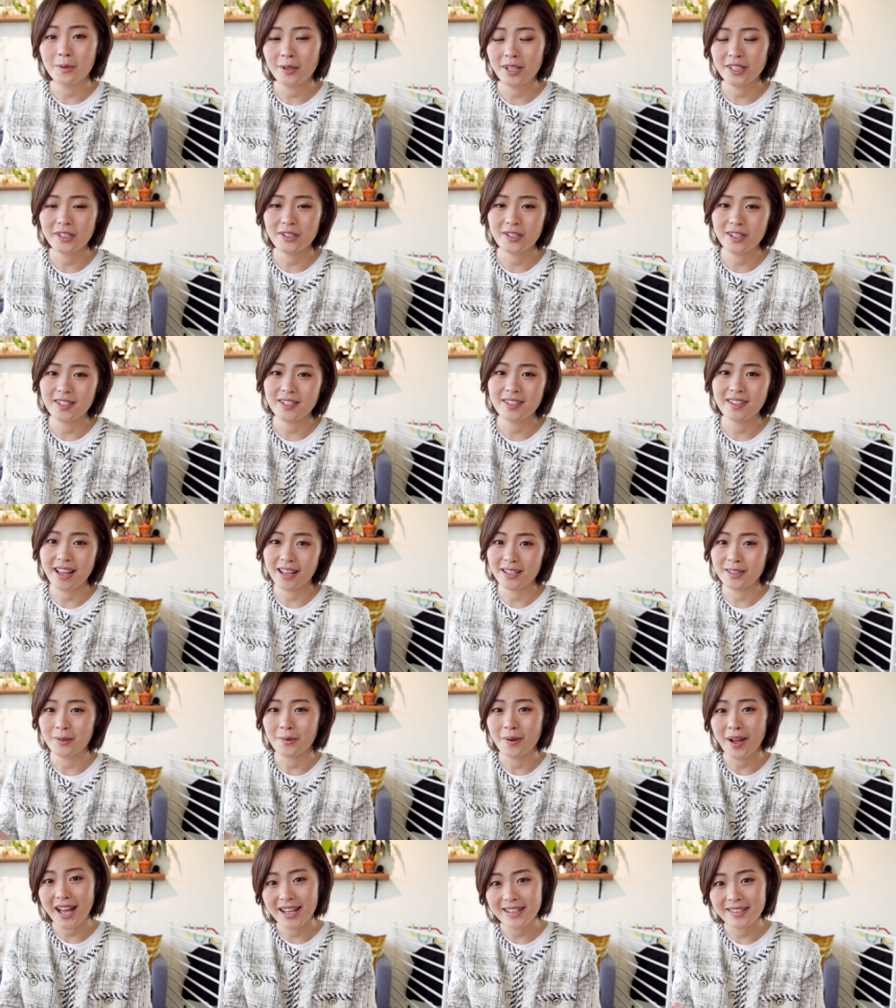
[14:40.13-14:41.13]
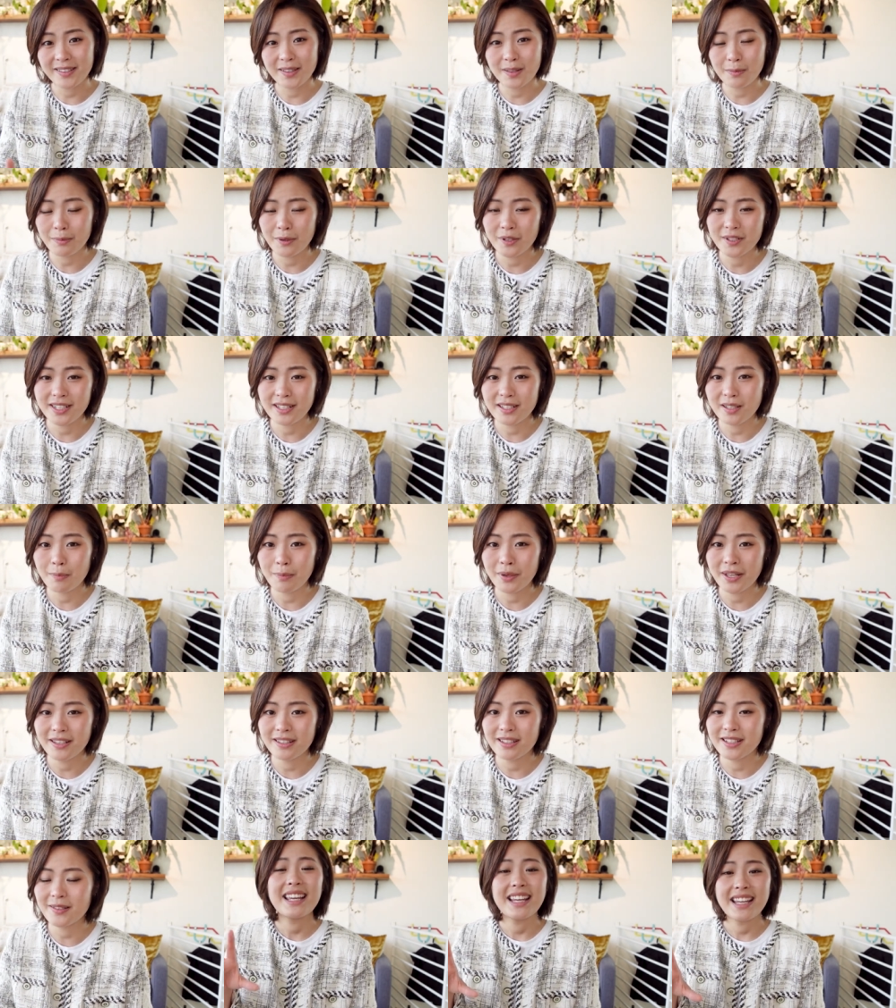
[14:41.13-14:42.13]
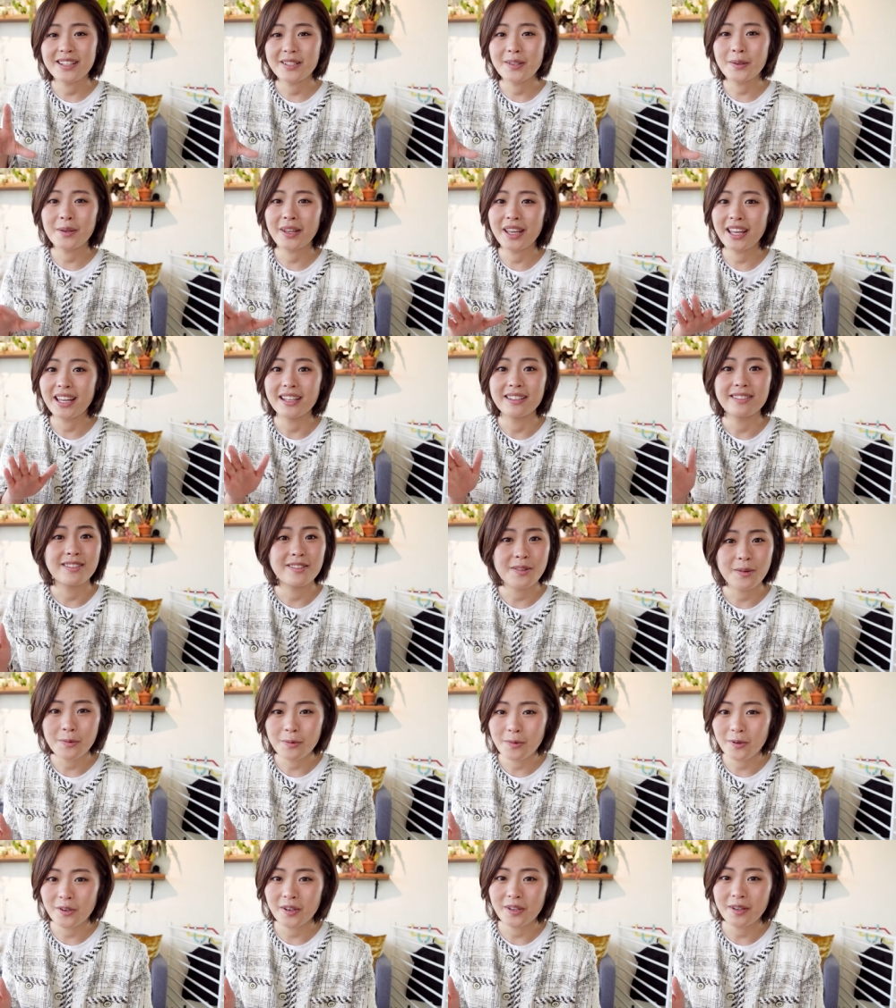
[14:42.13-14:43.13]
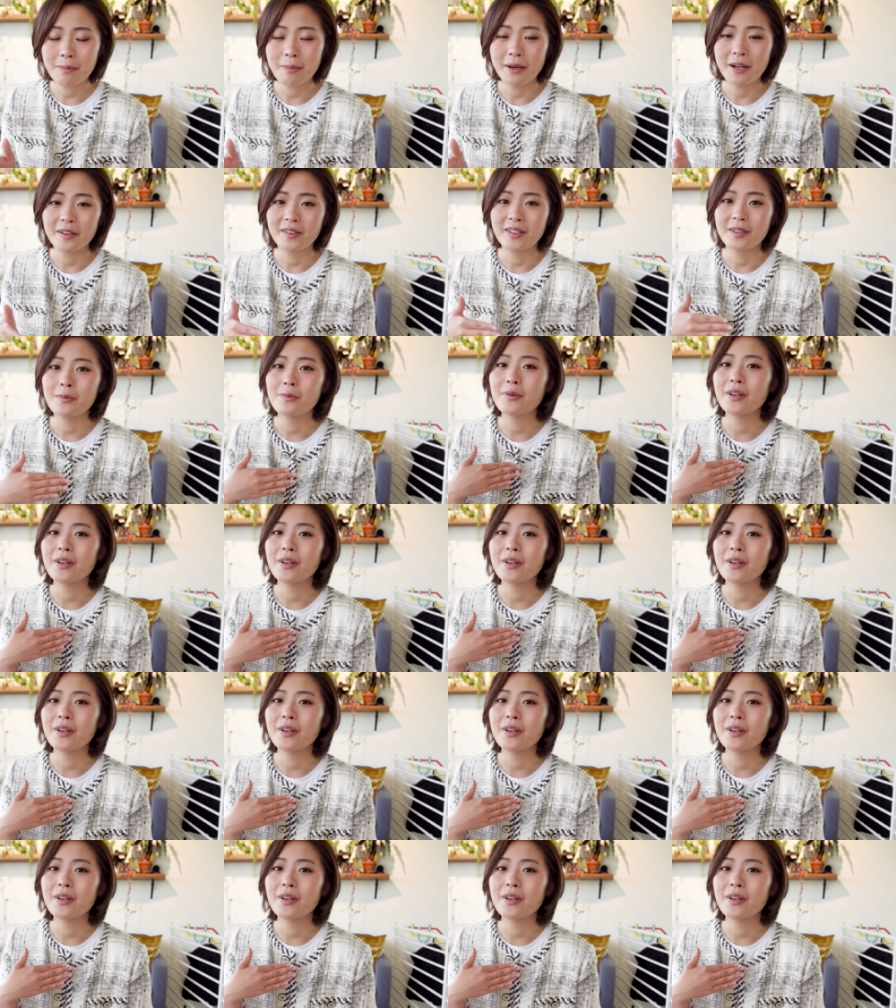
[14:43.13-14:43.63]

questions that you asked the participants, it's okay, don't worry about it.